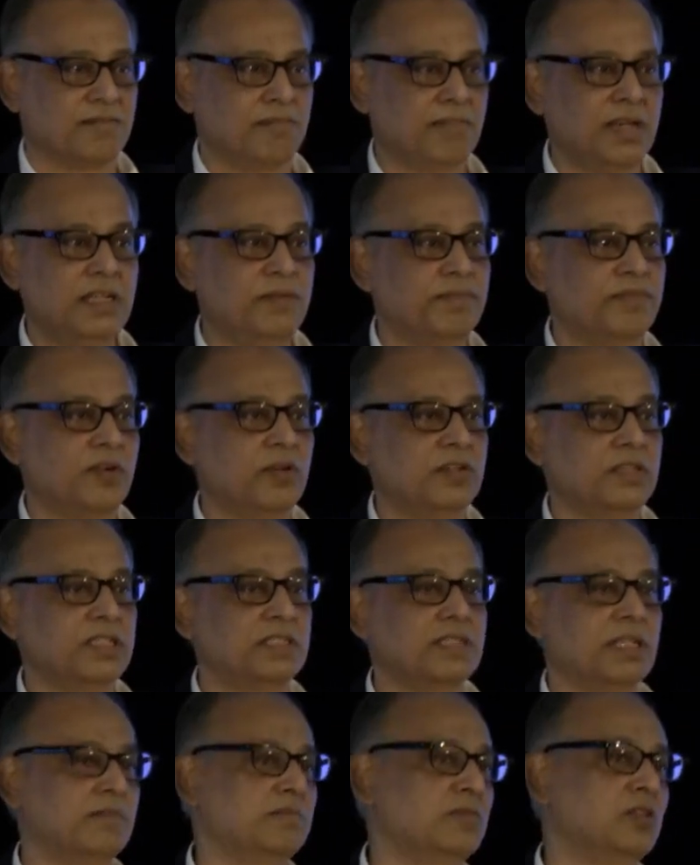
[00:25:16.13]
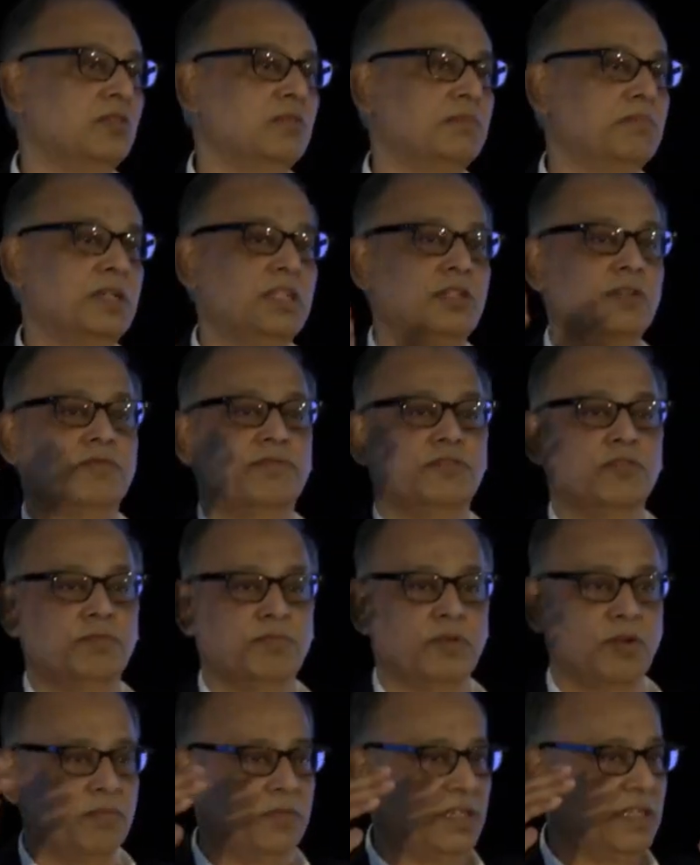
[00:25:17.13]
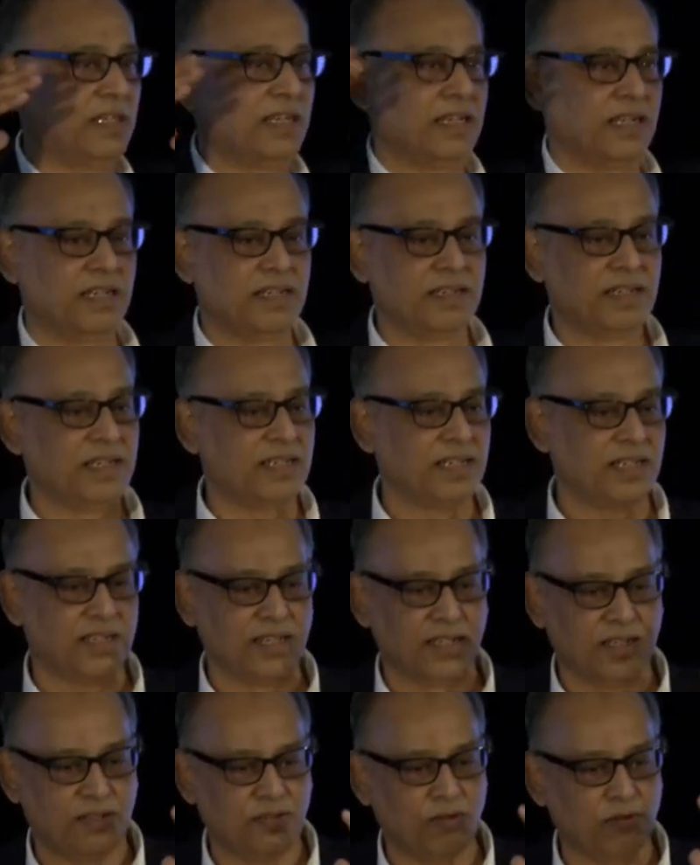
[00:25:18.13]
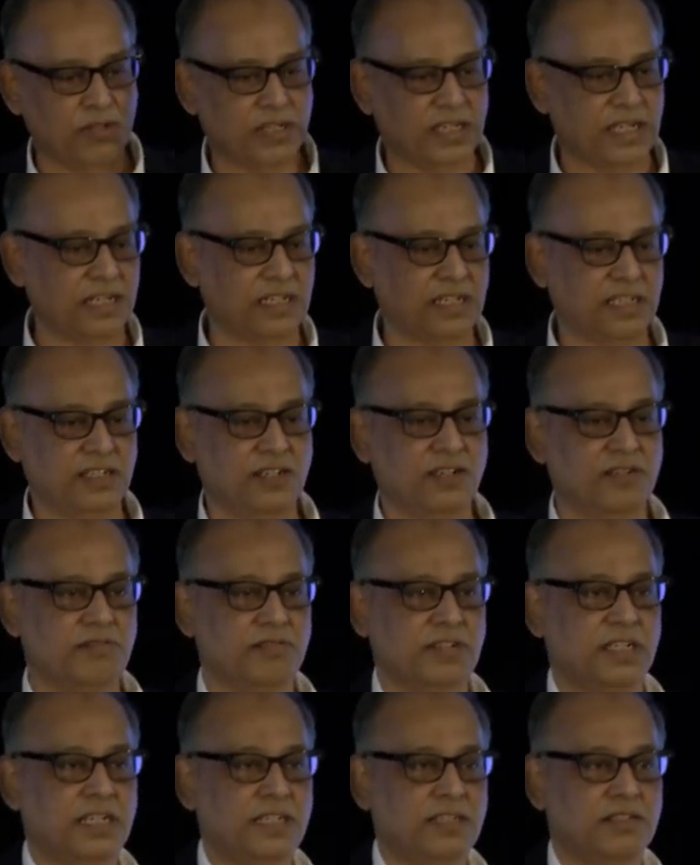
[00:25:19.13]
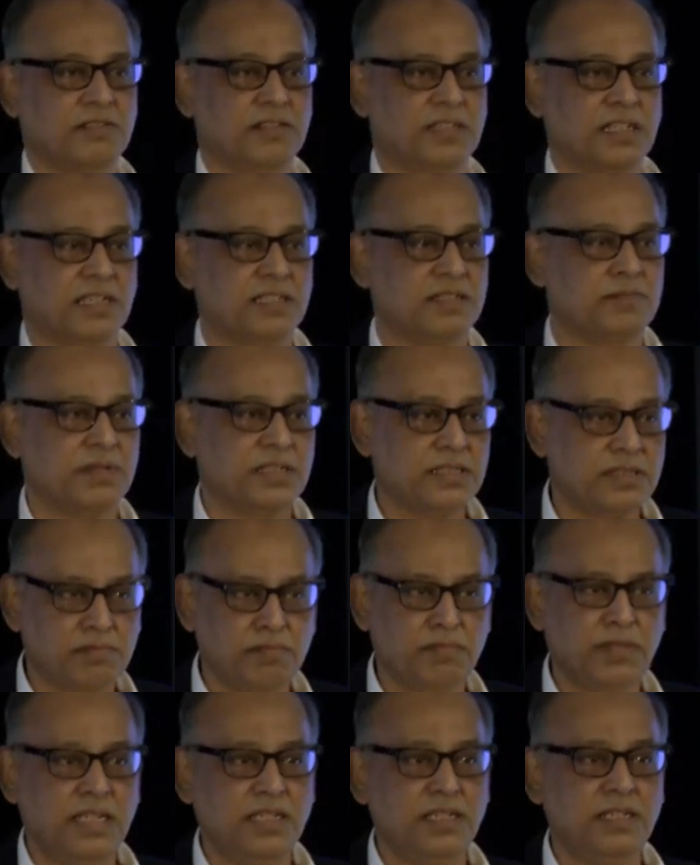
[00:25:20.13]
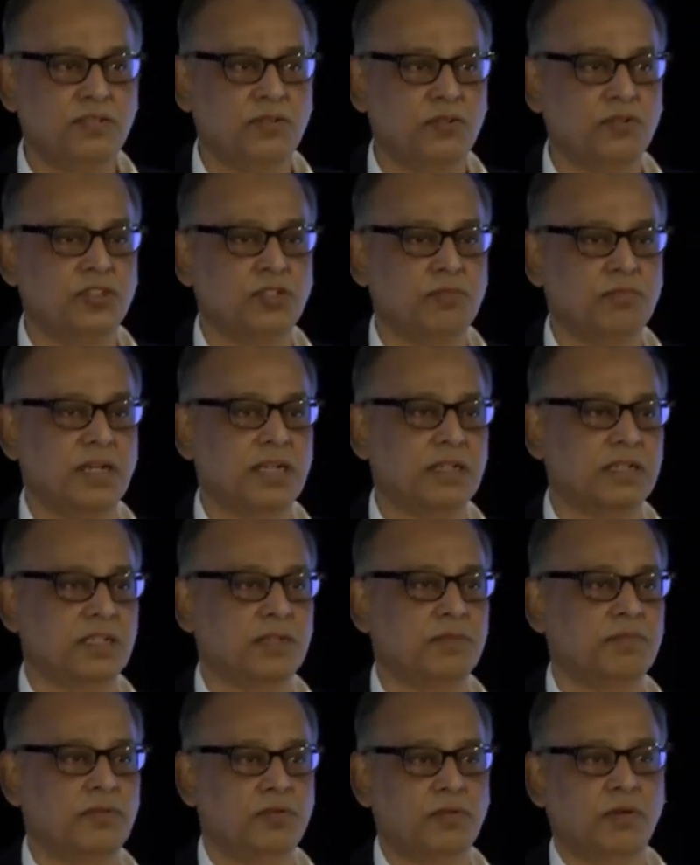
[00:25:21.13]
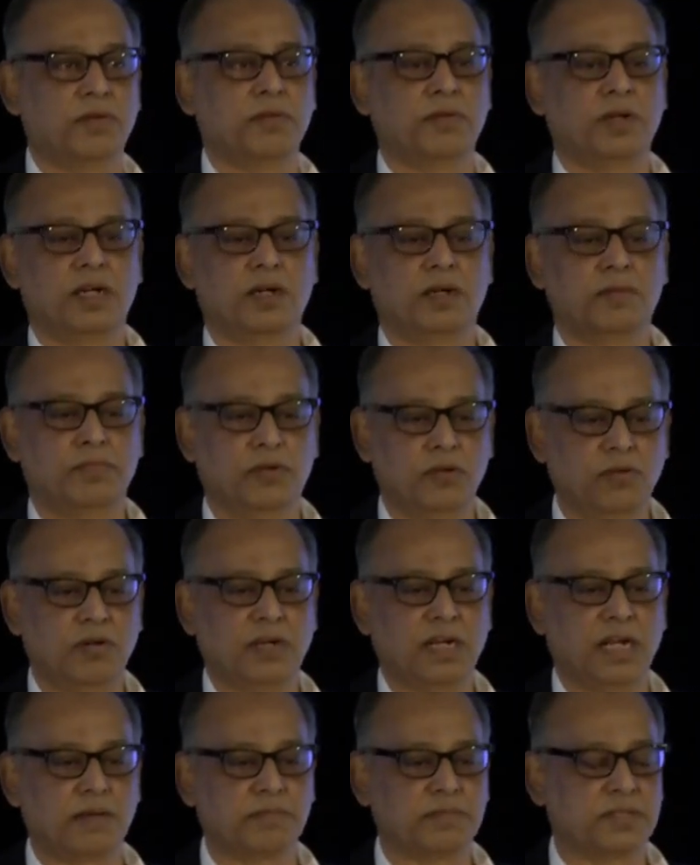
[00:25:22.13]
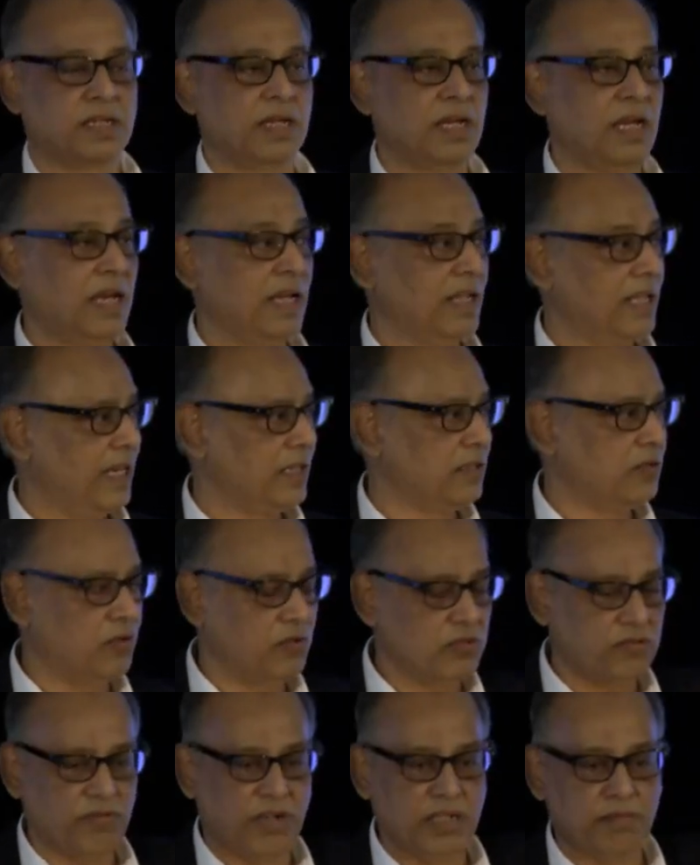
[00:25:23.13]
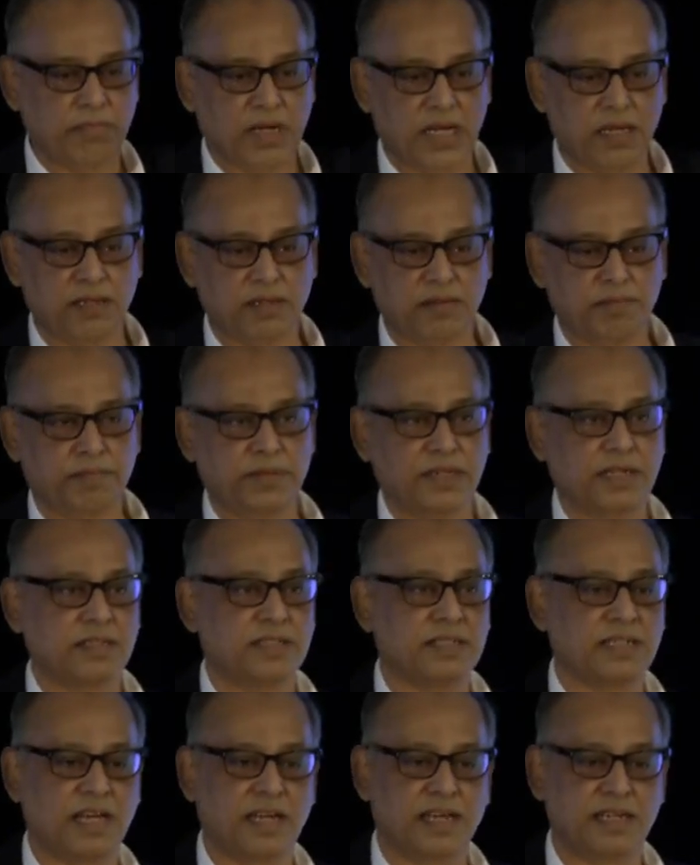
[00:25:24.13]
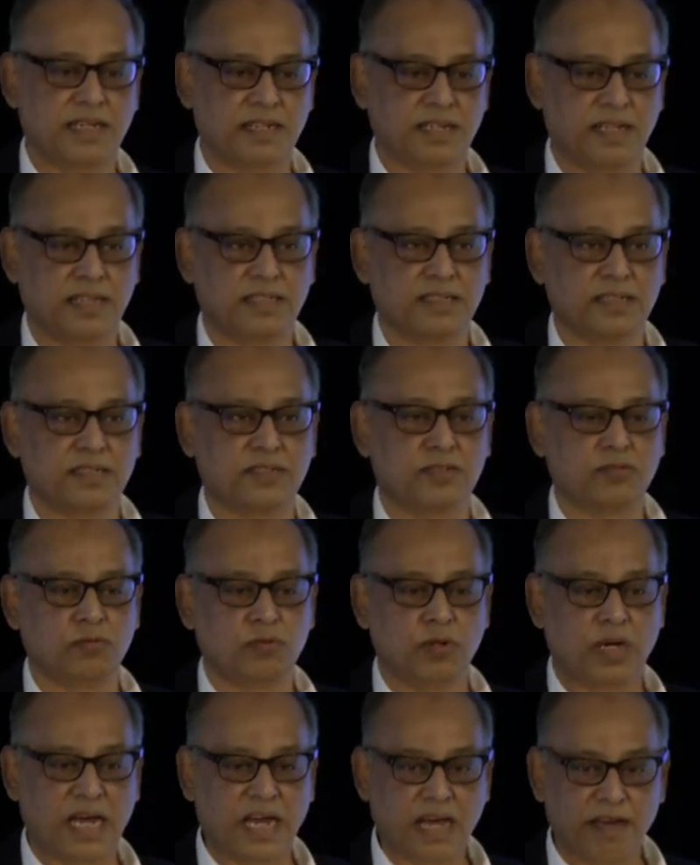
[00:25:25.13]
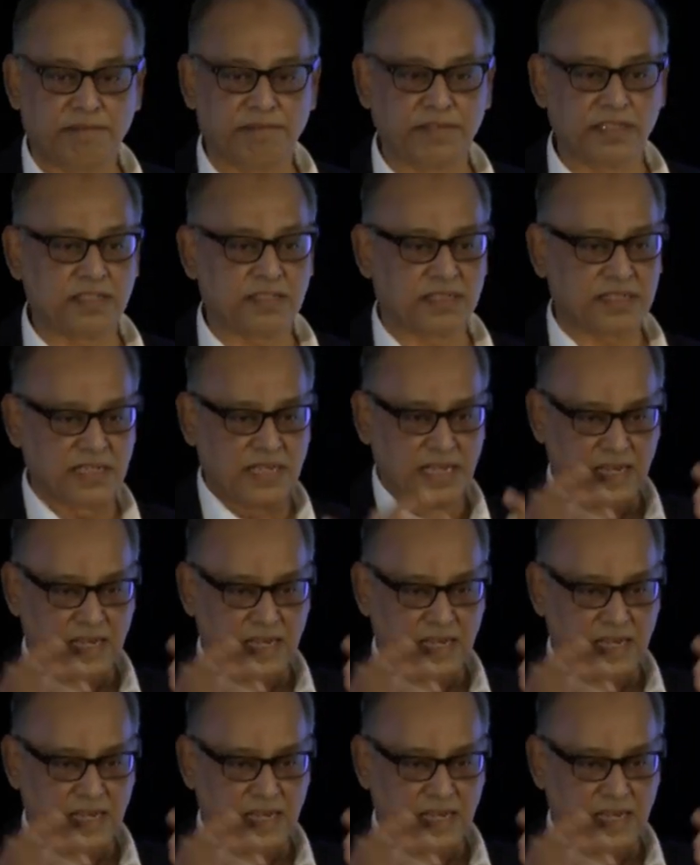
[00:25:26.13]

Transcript: Many projects, I know many of you probably cannot relate to this, but many social marketing programs, like those run by PSI and others who have this